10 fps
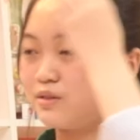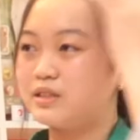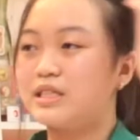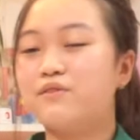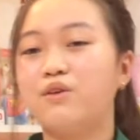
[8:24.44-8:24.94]

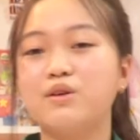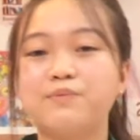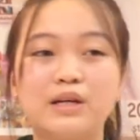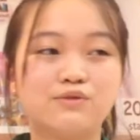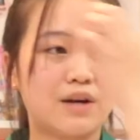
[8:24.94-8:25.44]

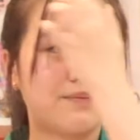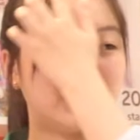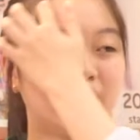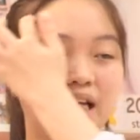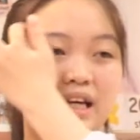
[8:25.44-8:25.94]
developing
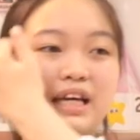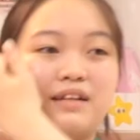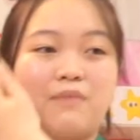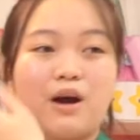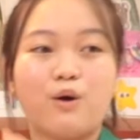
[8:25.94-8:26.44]
rapidly
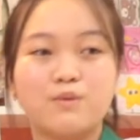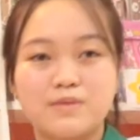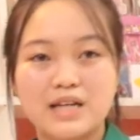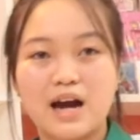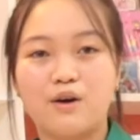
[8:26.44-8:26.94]
in my
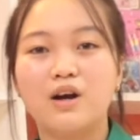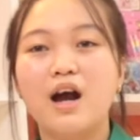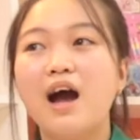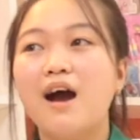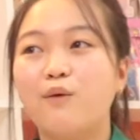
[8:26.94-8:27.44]
hometown,
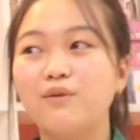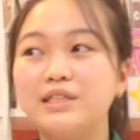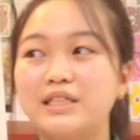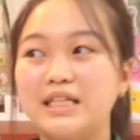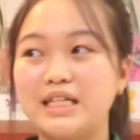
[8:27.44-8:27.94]
which
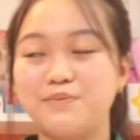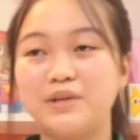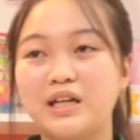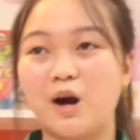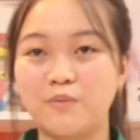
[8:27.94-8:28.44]
is
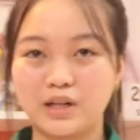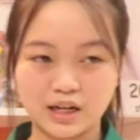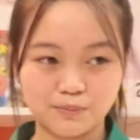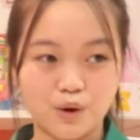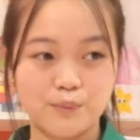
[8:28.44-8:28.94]
becoming
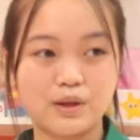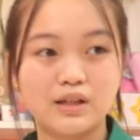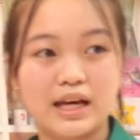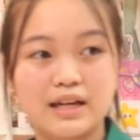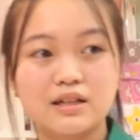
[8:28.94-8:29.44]
a
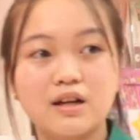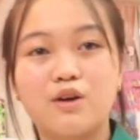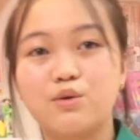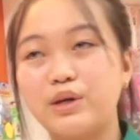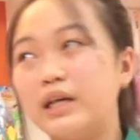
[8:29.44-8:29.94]
populated
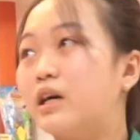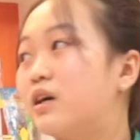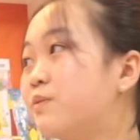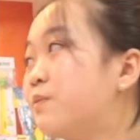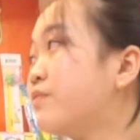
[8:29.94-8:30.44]

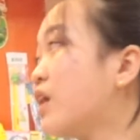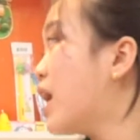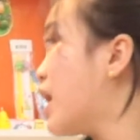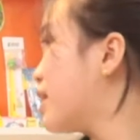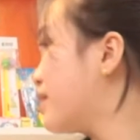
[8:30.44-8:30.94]
area.
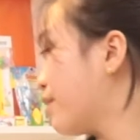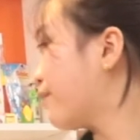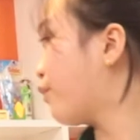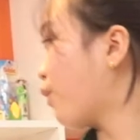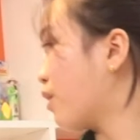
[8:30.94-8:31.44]

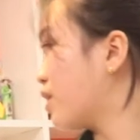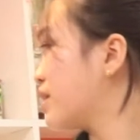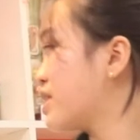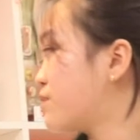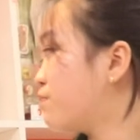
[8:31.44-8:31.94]
Therefore,
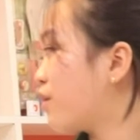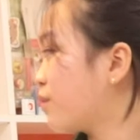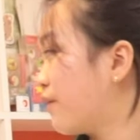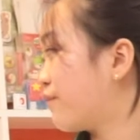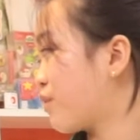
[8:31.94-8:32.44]
the smoke
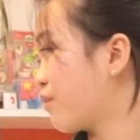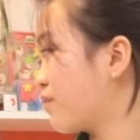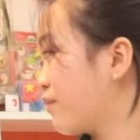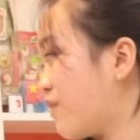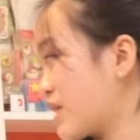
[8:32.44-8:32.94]
from
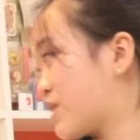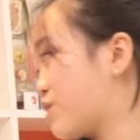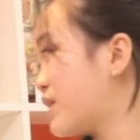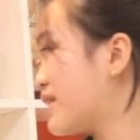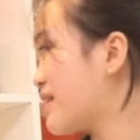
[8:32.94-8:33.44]
the
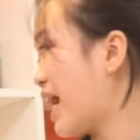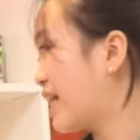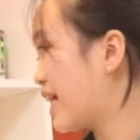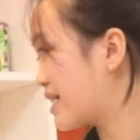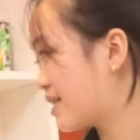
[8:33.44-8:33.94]
factories
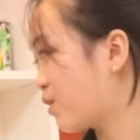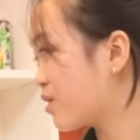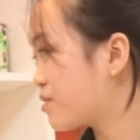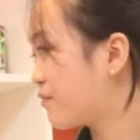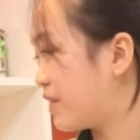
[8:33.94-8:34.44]
and
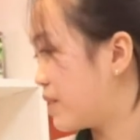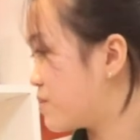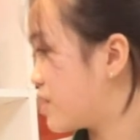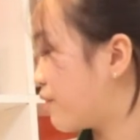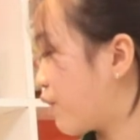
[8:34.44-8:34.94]
exhaust
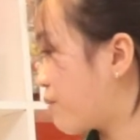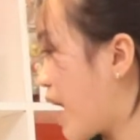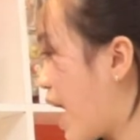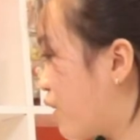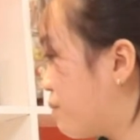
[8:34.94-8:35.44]
fumes from
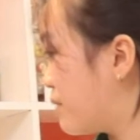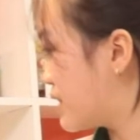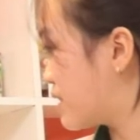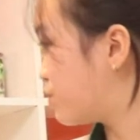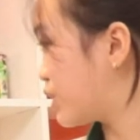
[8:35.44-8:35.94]
our
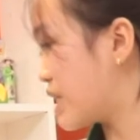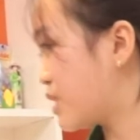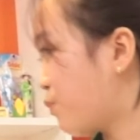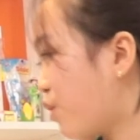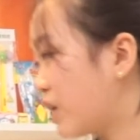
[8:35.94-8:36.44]
means of
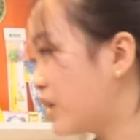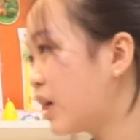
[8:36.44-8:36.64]
transport